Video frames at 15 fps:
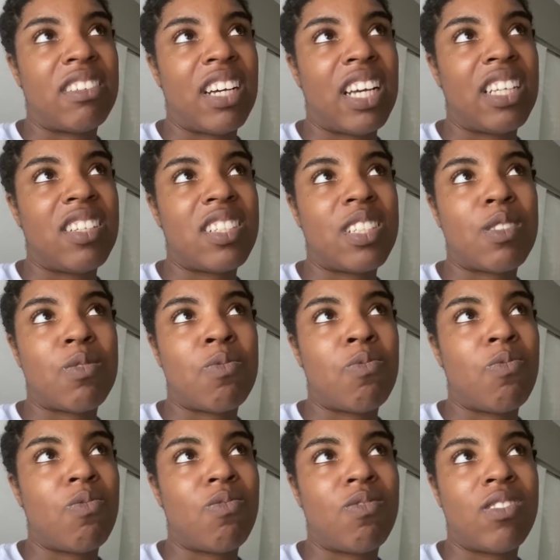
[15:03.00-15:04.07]
I just
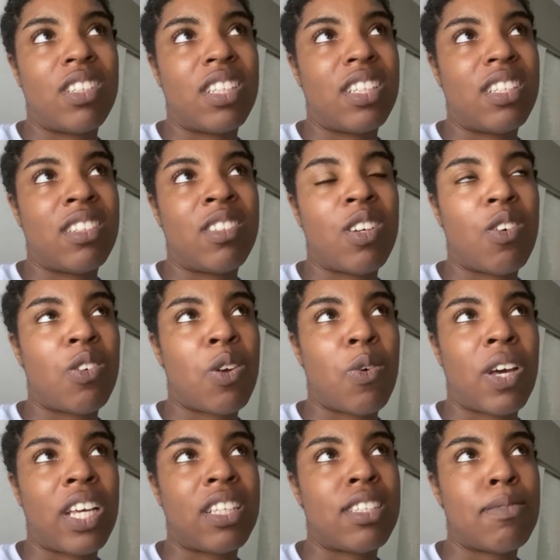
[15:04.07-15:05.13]
don't know
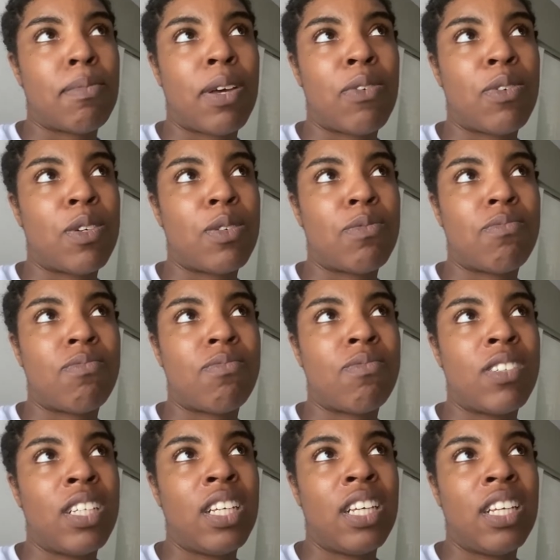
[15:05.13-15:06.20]
why it's in my room.
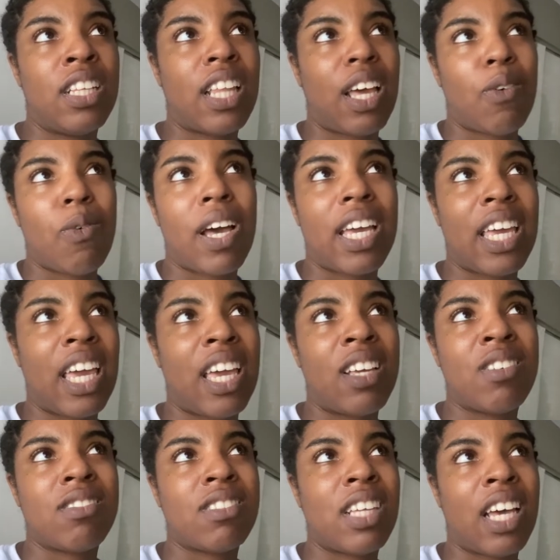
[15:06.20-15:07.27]
Like, why can't
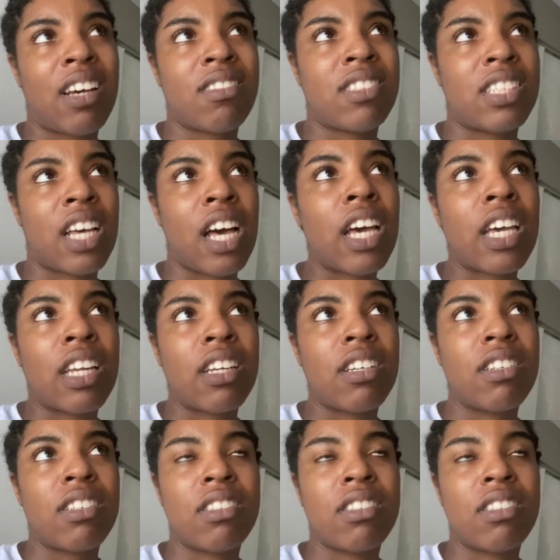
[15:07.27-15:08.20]
you stay outside?